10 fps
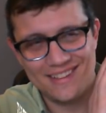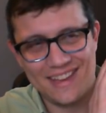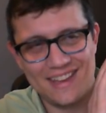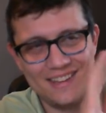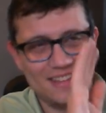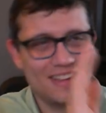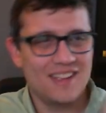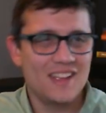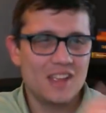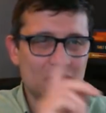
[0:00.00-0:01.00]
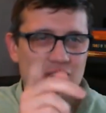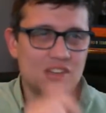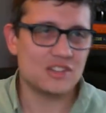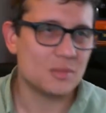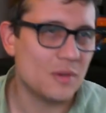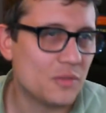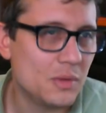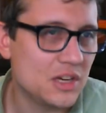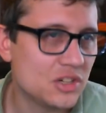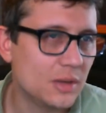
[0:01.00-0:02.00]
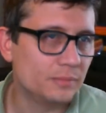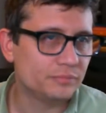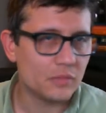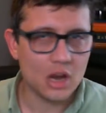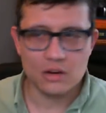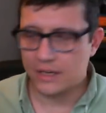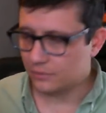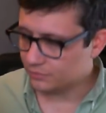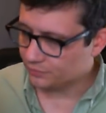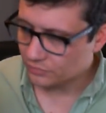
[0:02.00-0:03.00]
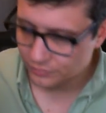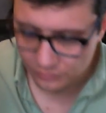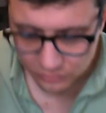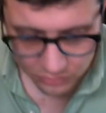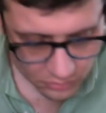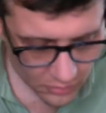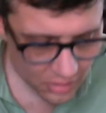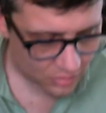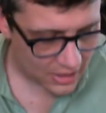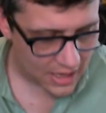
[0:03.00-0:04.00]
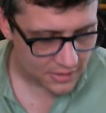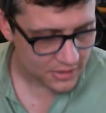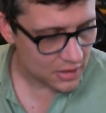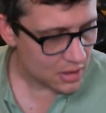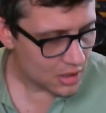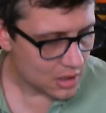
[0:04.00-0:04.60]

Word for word: and send you some information. All right, so guys,